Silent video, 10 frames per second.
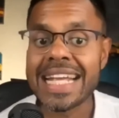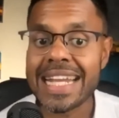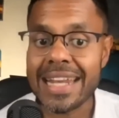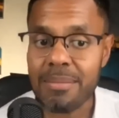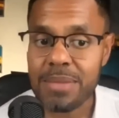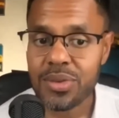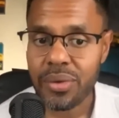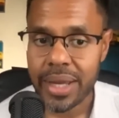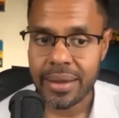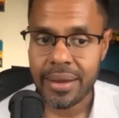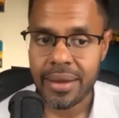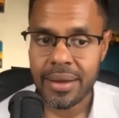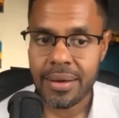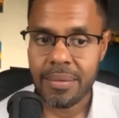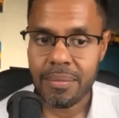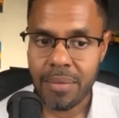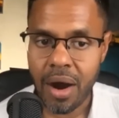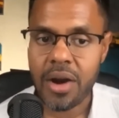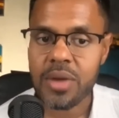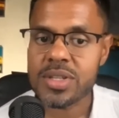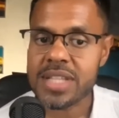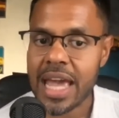Number 3, Mari was